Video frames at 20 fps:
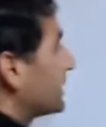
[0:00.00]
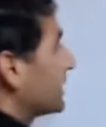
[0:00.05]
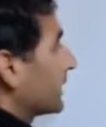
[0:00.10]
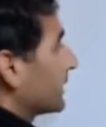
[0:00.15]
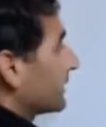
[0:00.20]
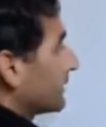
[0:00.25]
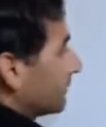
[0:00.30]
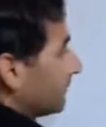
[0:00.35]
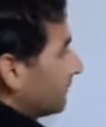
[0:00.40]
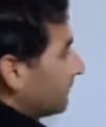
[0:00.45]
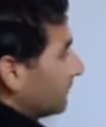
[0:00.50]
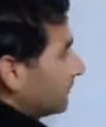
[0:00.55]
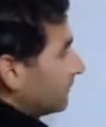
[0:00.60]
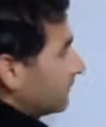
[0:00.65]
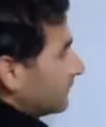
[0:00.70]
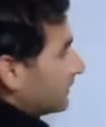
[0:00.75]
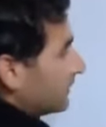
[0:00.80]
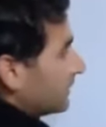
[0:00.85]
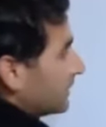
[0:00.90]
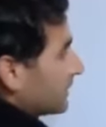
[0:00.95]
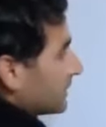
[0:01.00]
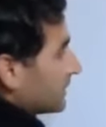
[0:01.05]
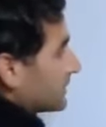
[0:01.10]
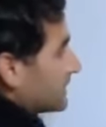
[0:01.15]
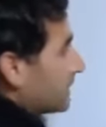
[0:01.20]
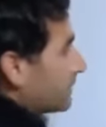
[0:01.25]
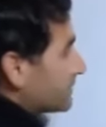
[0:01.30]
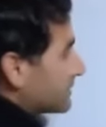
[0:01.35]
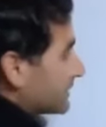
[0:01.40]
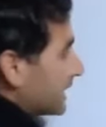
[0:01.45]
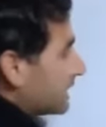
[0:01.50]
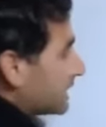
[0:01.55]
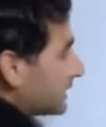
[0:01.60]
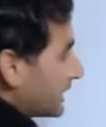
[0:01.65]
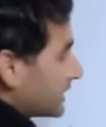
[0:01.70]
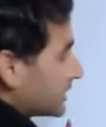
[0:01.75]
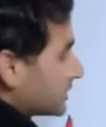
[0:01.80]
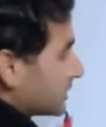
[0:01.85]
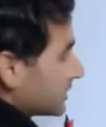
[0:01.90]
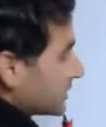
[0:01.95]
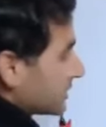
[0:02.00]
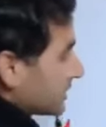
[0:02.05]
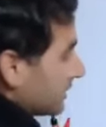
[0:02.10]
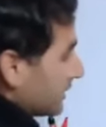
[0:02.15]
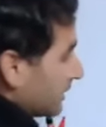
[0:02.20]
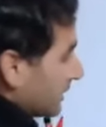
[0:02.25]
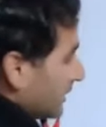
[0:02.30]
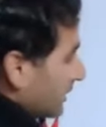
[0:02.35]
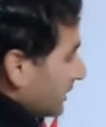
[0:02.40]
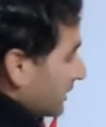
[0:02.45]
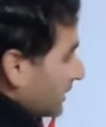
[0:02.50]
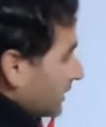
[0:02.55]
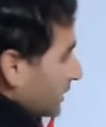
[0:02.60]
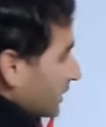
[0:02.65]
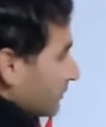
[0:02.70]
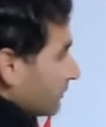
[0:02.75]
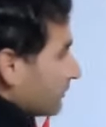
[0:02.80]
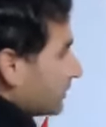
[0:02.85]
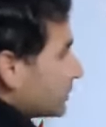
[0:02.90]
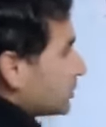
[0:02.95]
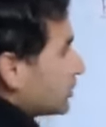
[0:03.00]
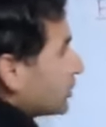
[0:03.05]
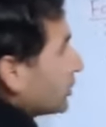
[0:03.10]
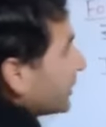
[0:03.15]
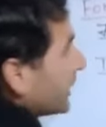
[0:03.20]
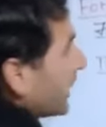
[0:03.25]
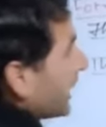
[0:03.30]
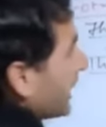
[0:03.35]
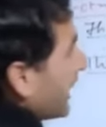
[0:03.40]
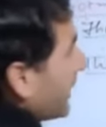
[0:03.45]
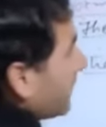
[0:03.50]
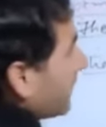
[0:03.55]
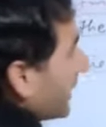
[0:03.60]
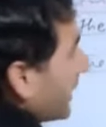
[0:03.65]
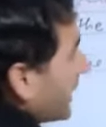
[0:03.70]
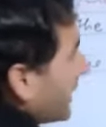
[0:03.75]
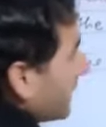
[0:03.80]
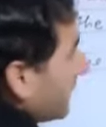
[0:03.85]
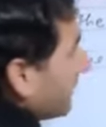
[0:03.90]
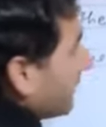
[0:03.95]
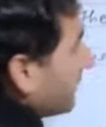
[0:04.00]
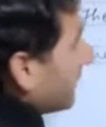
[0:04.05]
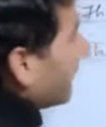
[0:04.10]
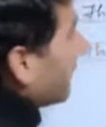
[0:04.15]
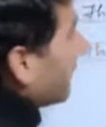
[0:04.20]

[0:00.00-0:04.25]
here some sentences which you can apply